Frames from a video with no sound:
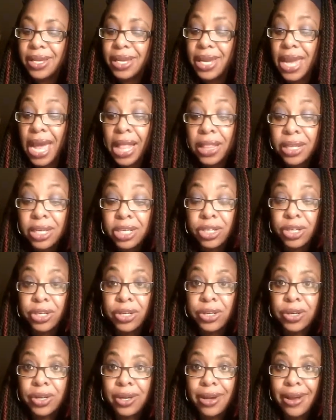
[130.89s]

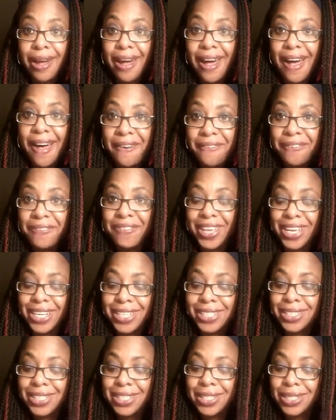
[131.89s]
Gallagher
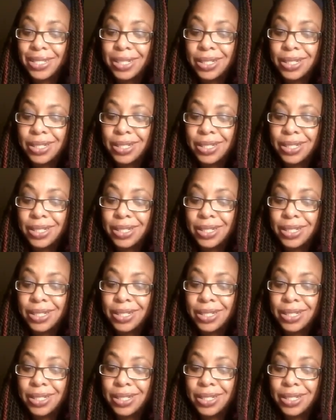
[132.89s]
outfit.